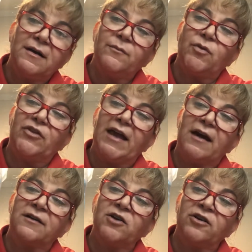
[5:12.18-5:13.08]
but they
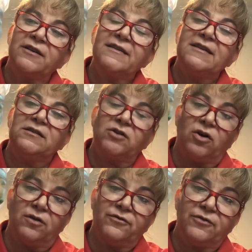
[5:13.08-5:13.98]
are not
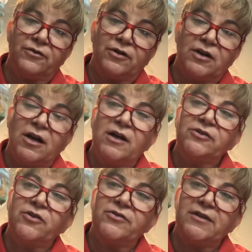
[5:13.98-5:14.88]
dissolved.
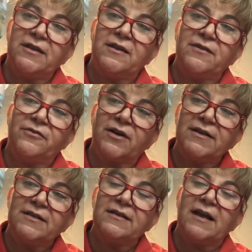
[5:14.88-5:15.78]
So you see the
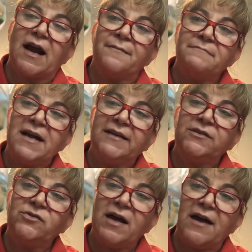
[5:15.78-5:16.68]
difference? They are mixed
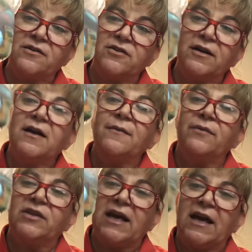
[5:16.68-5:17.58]
together,
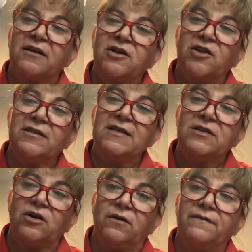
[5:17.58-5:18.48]
but they are not
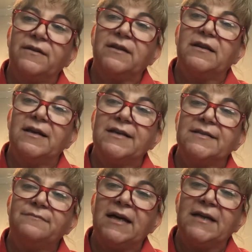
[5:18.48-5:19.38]
dissolved. This
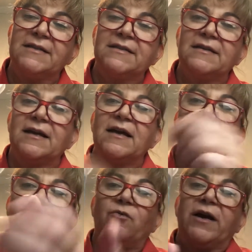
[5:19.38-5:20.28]
means
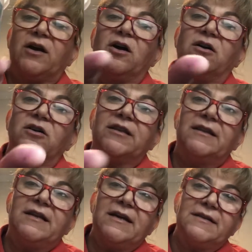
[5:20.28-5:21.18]
we call
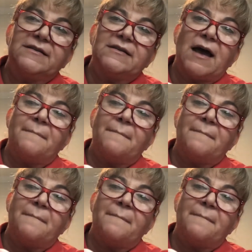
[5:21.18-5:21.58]
this a